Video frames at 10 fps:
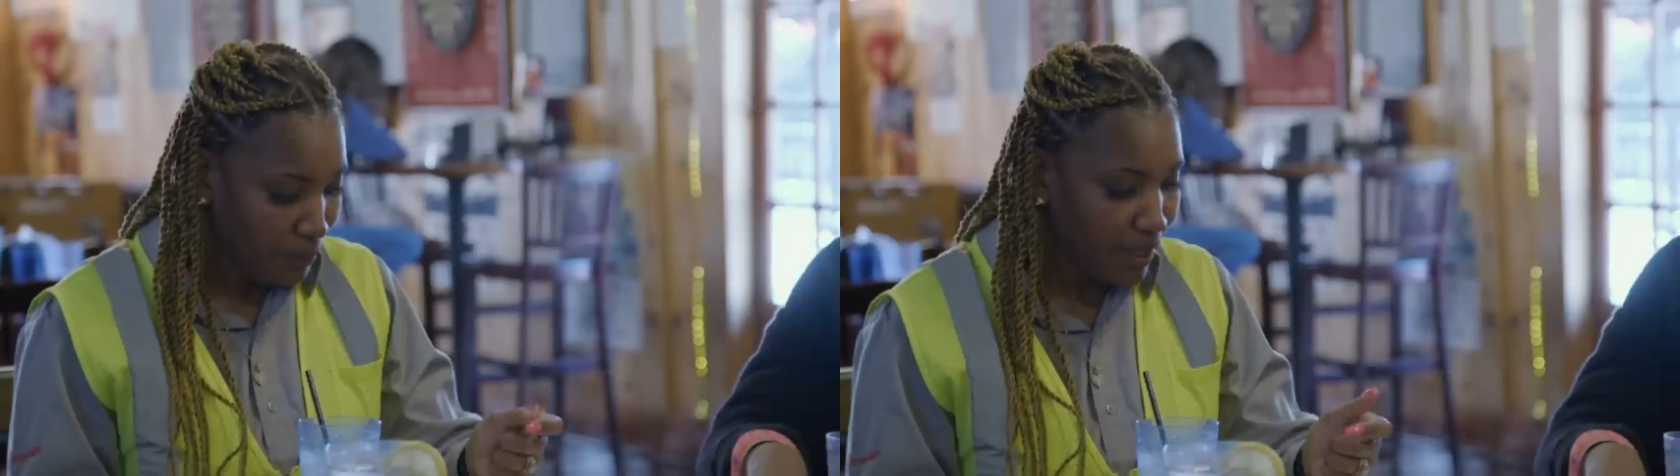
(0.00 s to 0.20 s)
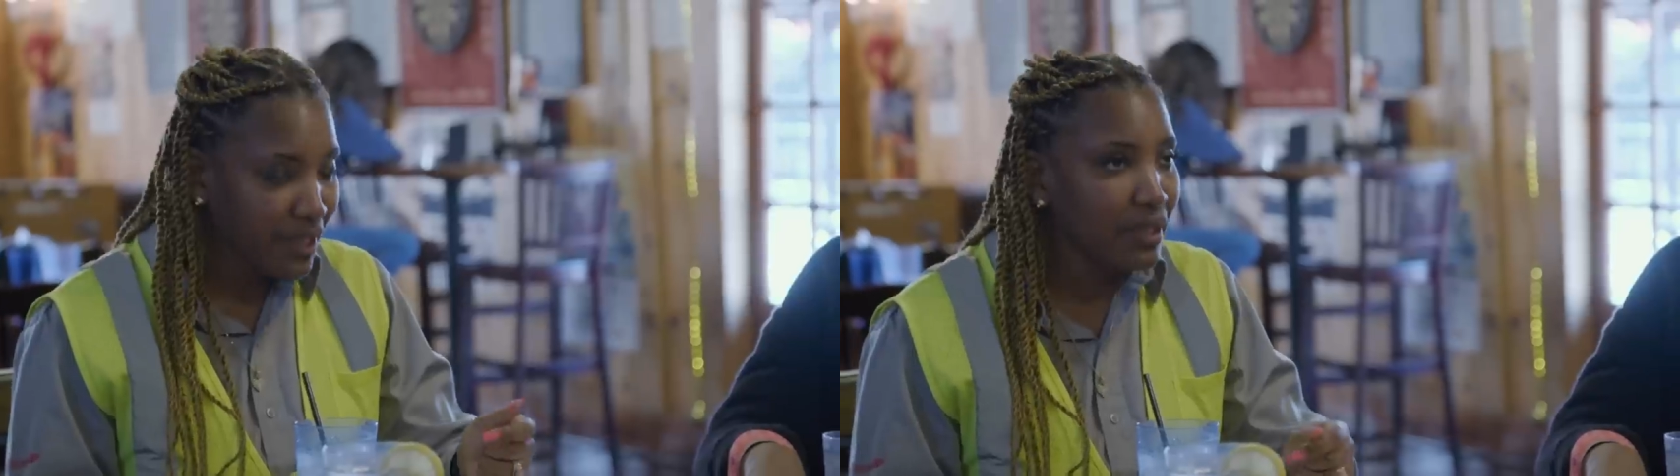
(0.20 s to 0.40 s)

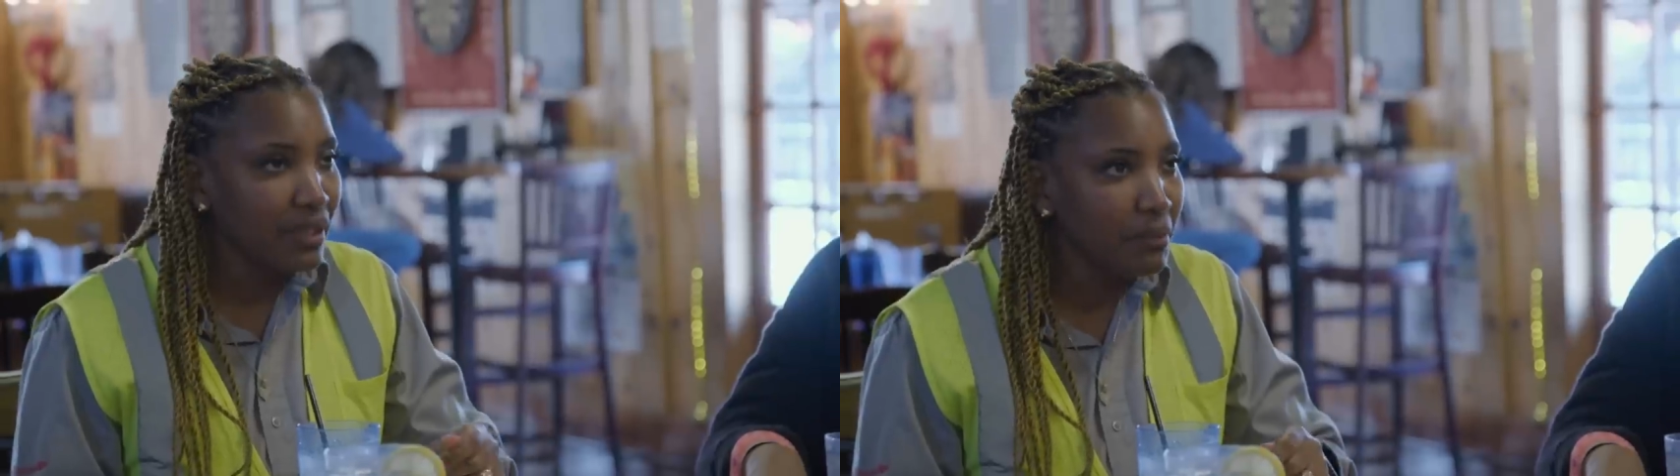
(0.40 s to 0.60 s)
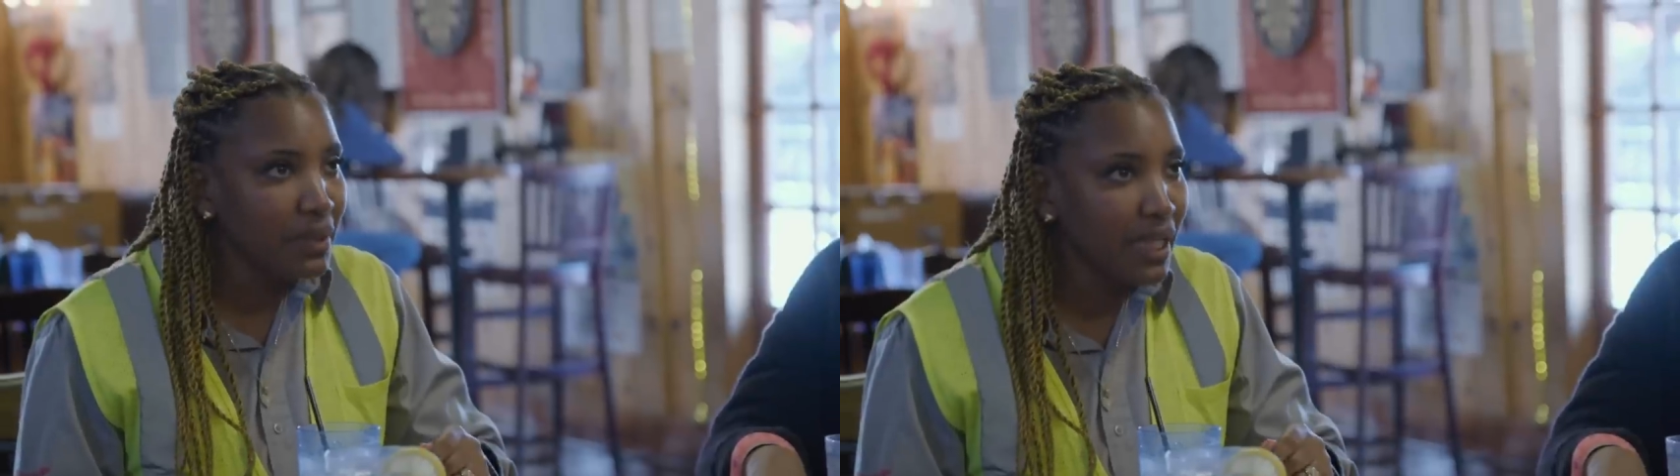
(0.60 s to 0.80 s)
Babe, the
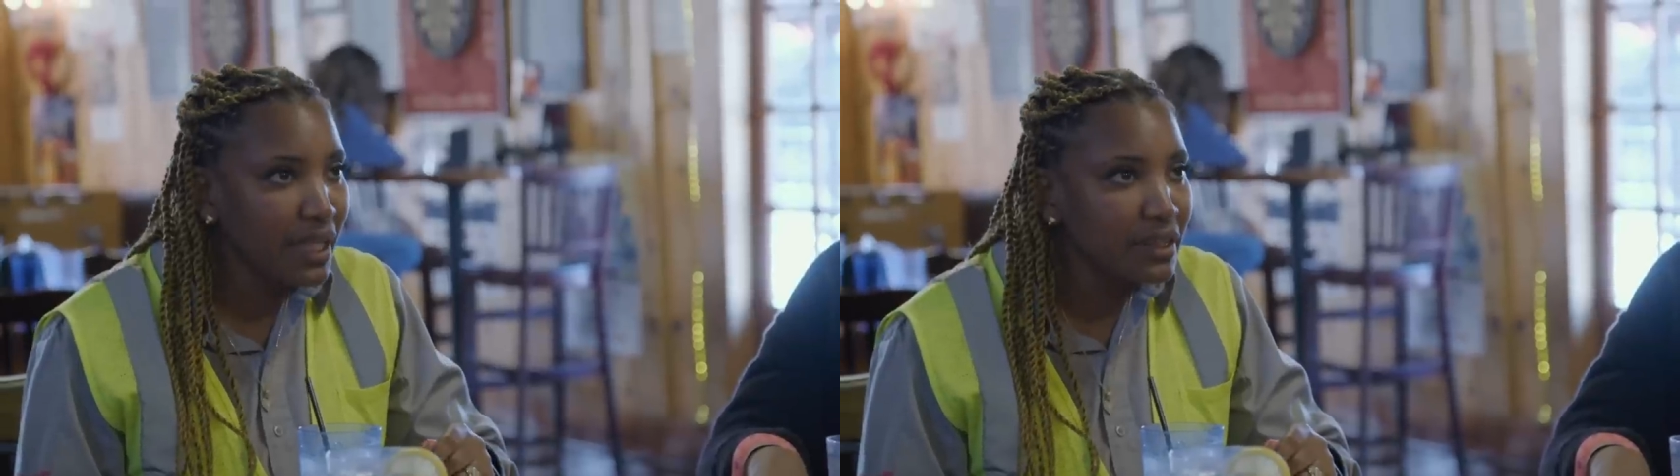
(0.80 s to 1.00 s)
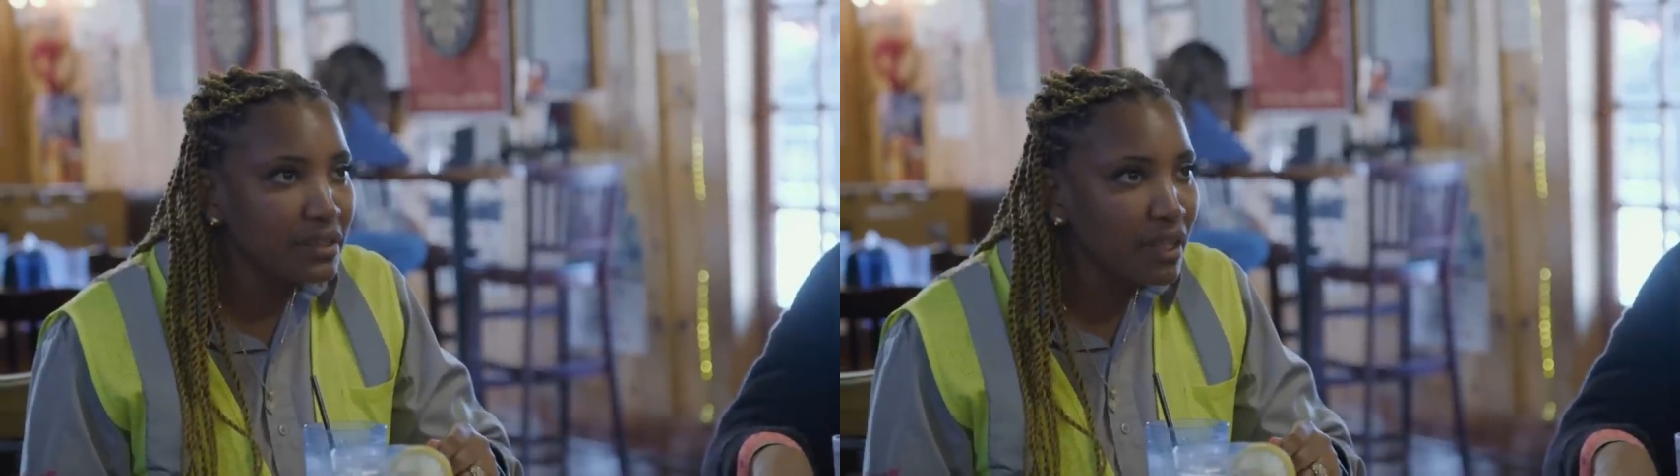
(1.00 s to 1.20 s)

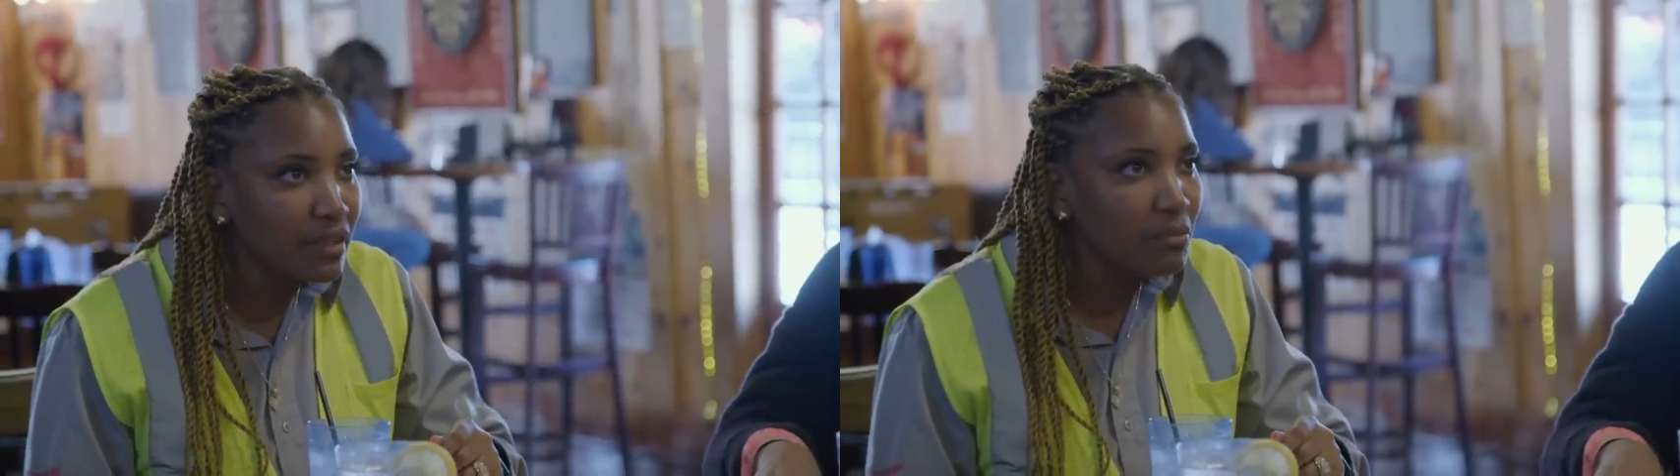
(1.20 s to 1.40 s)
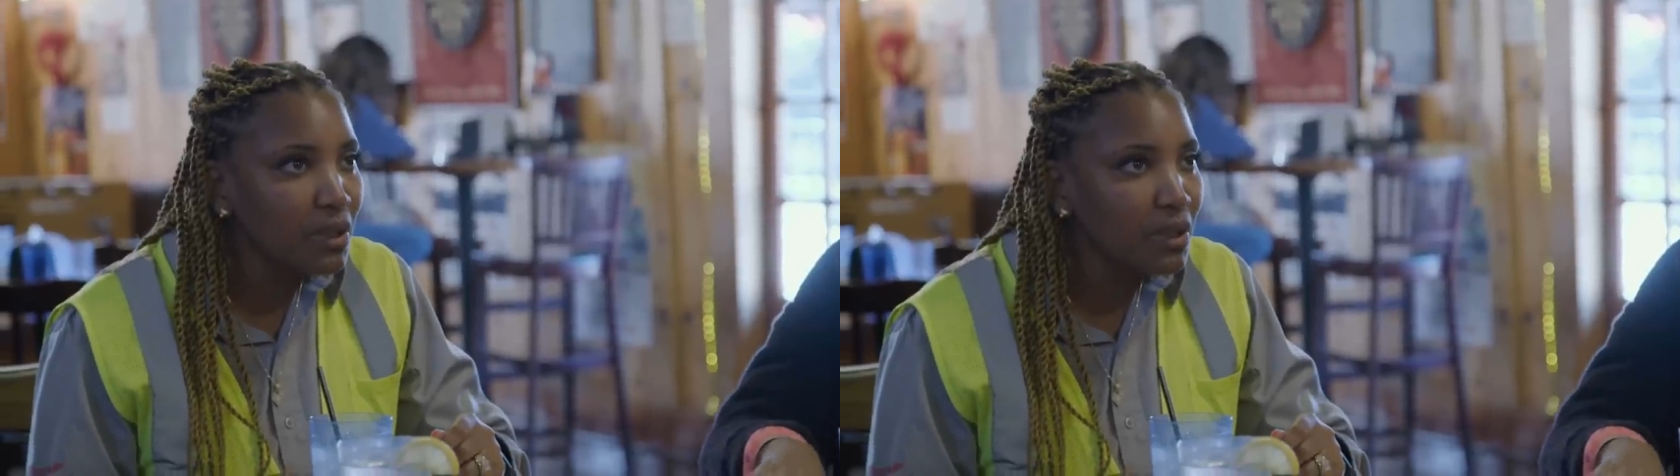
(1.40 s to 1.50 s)
lemonade is nothing